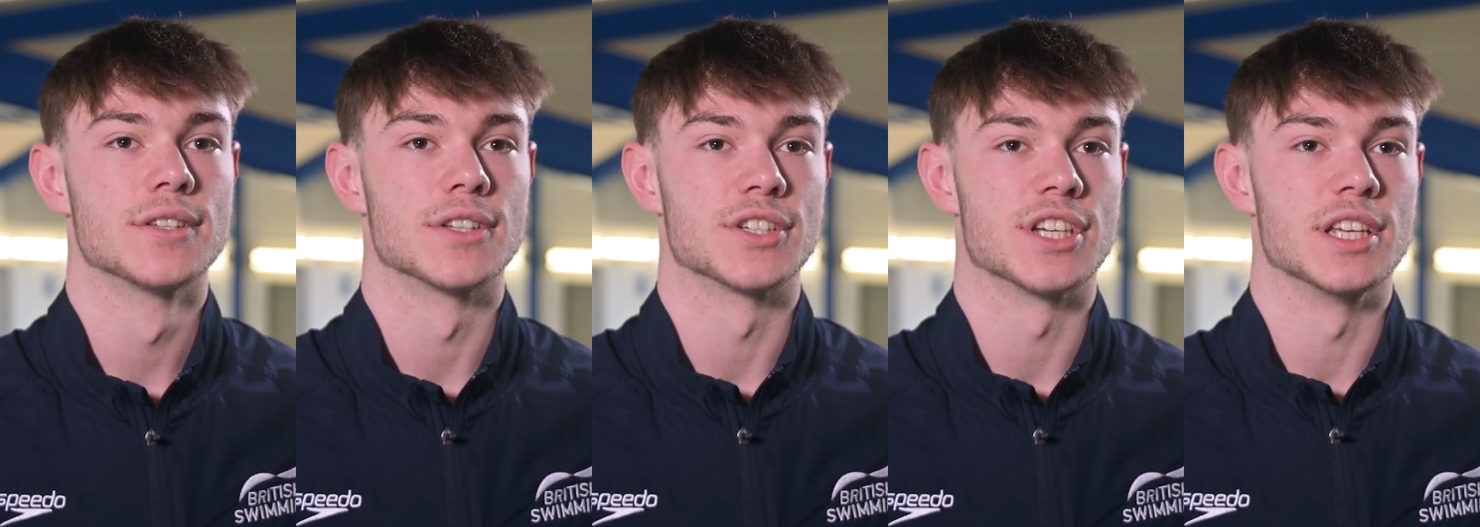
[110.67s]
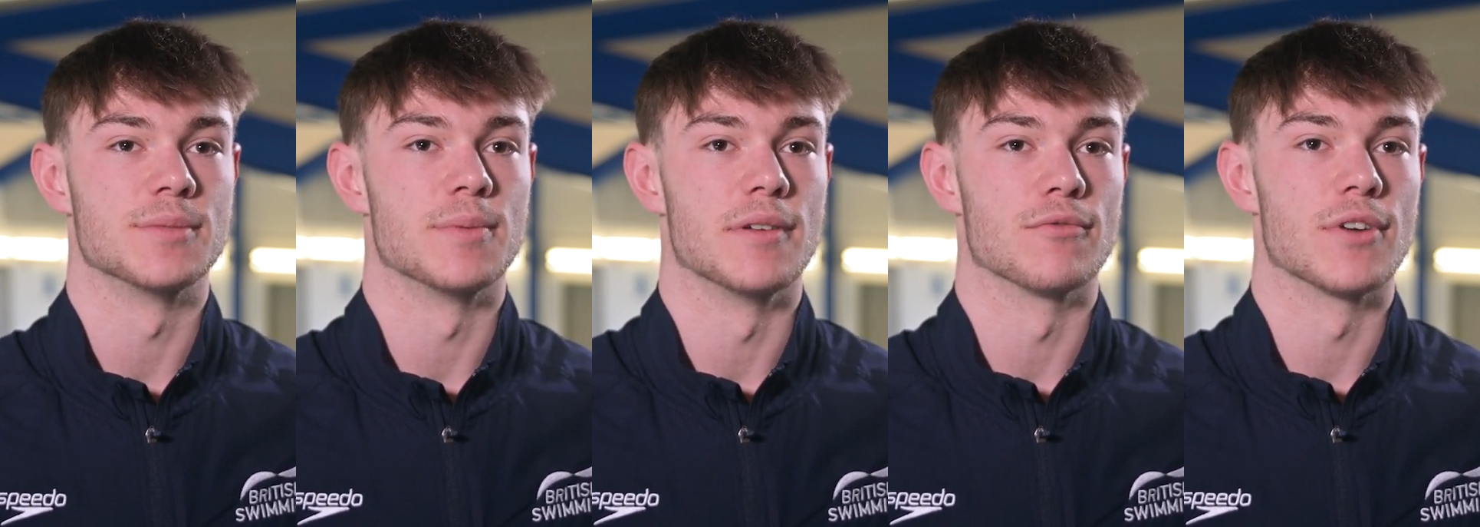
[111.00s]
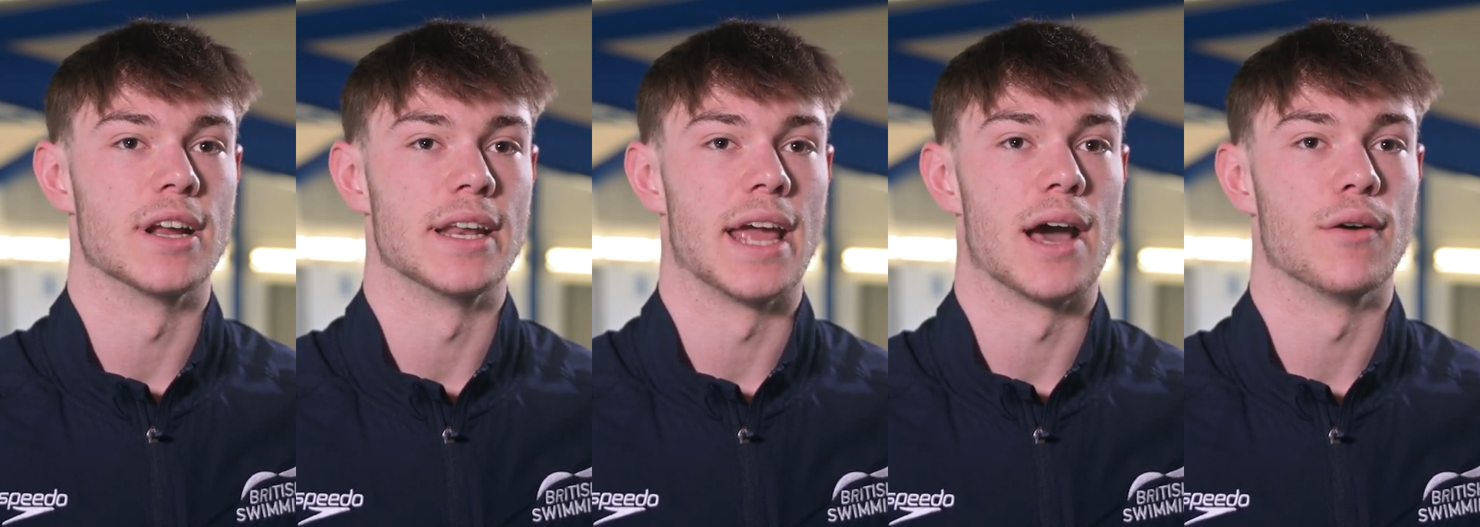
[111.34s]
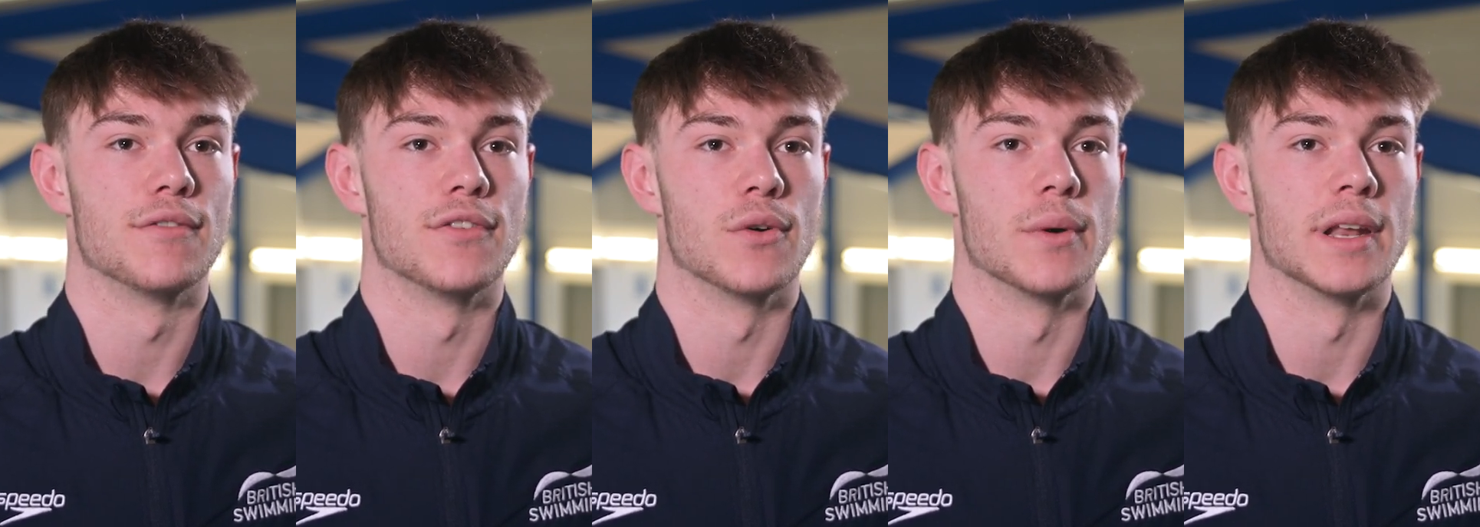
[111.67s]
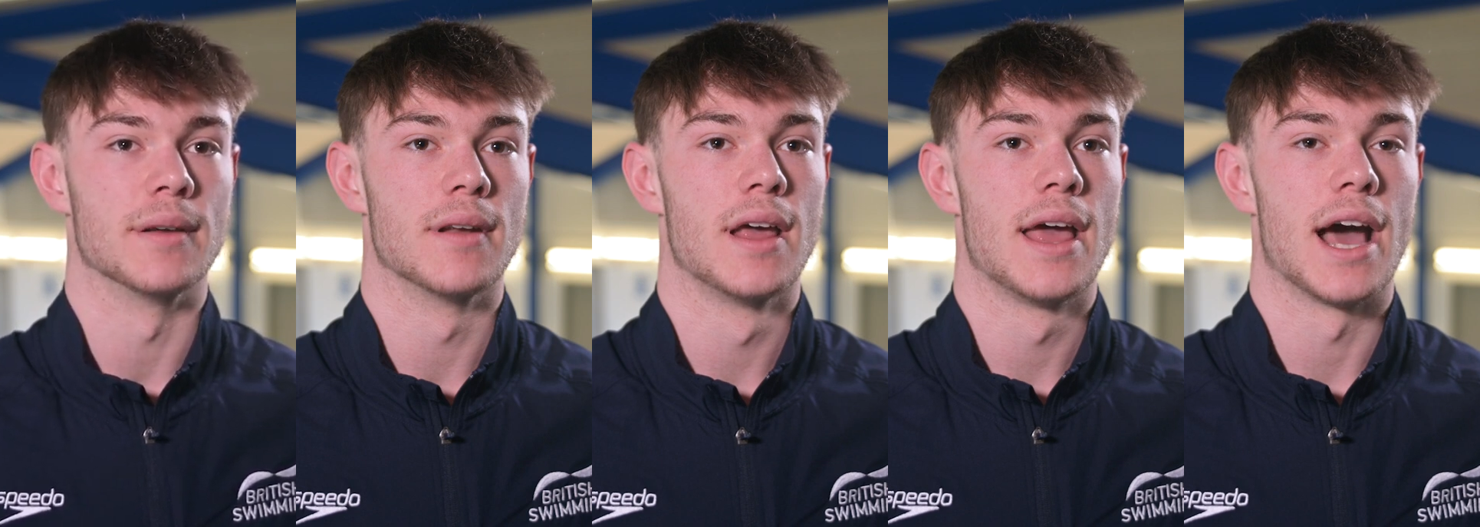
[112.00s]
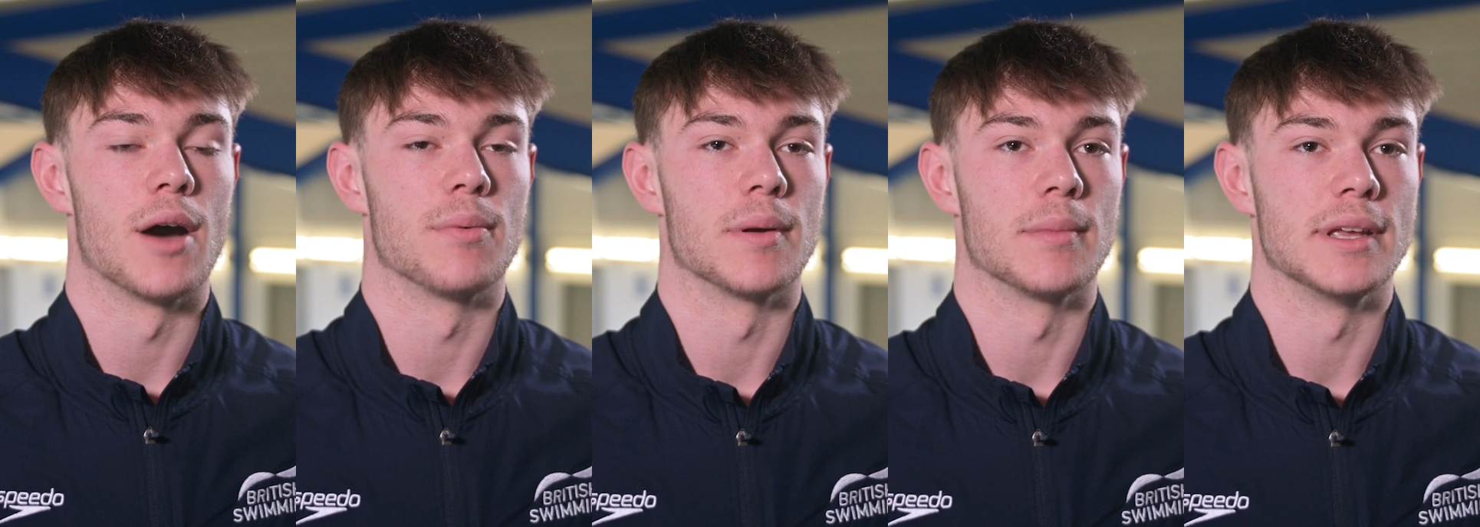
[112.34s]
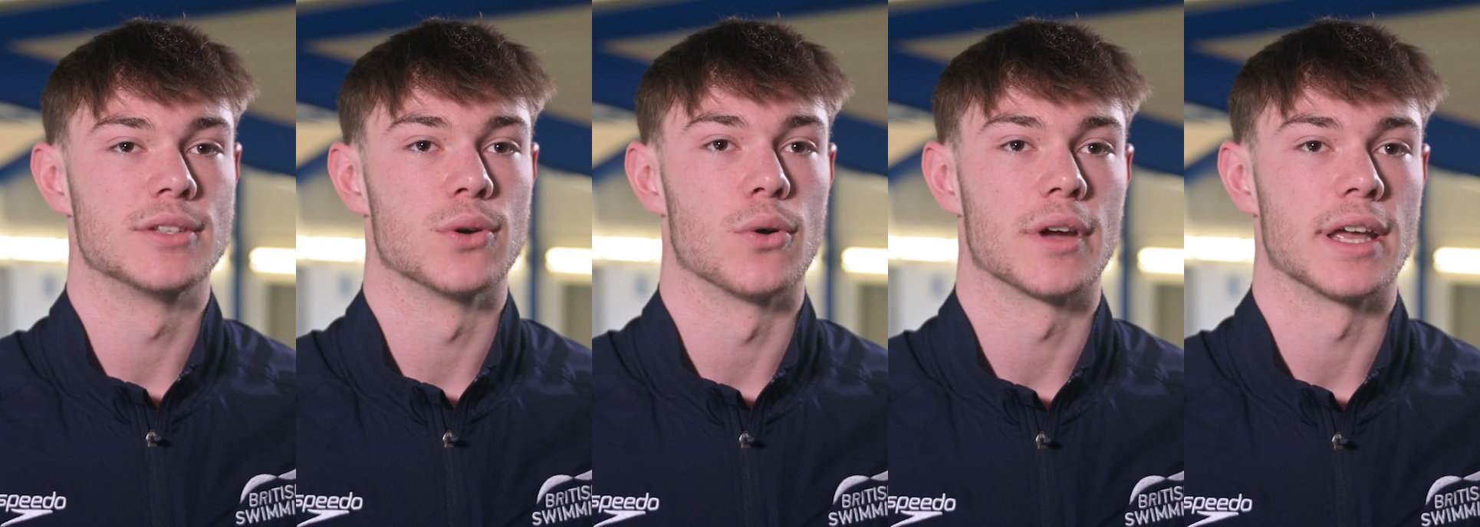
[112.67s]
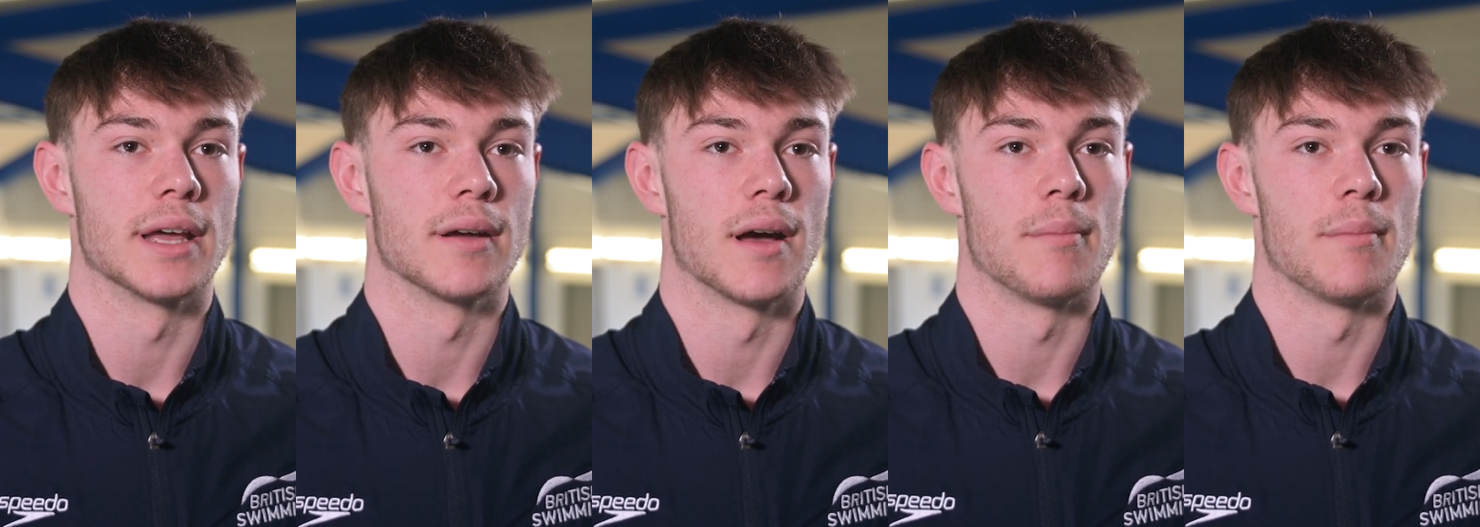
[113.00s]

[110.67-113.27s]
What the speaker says: So she's been really helpful in helping me talking